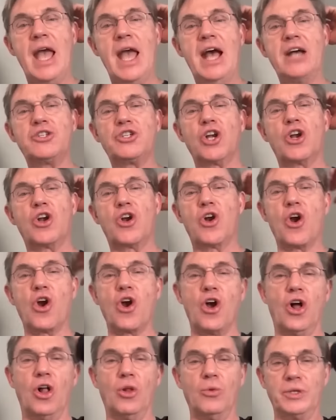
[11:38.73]
as a
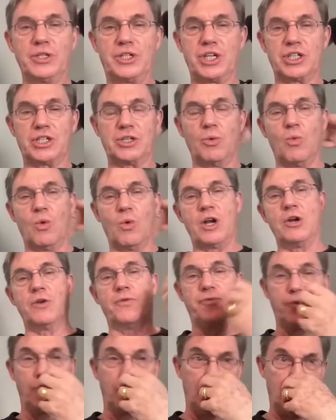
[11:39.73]
girl was such a
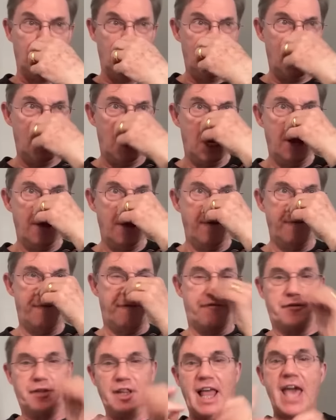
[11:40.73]
wonderful
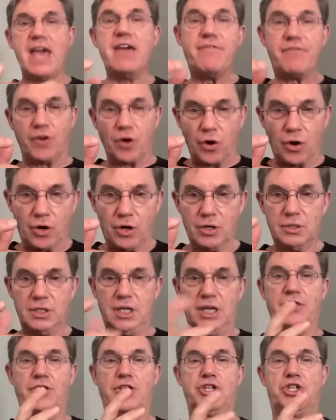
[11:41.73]
flavor
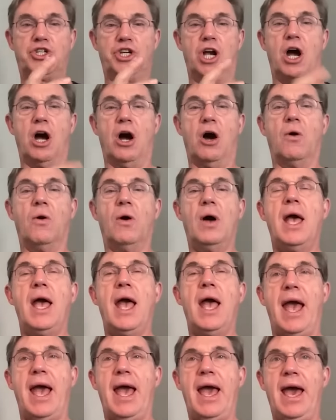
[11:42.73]
in the show
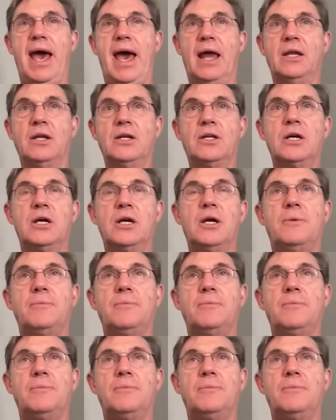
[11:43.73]
and